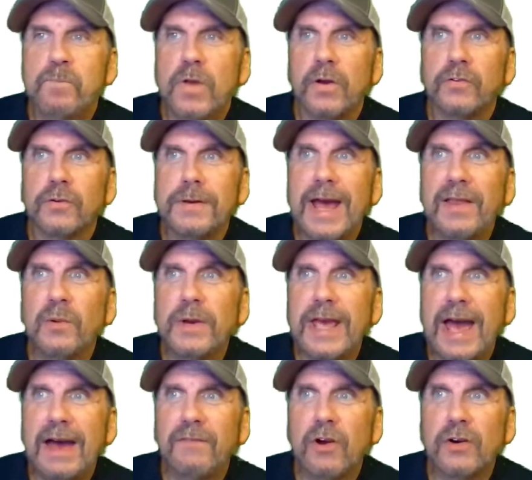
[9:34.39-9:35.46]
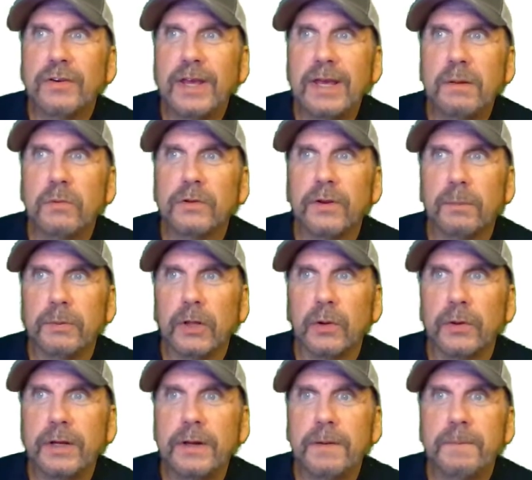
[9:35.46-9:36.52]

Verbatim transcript: All right, so now that we have our tables uploaded,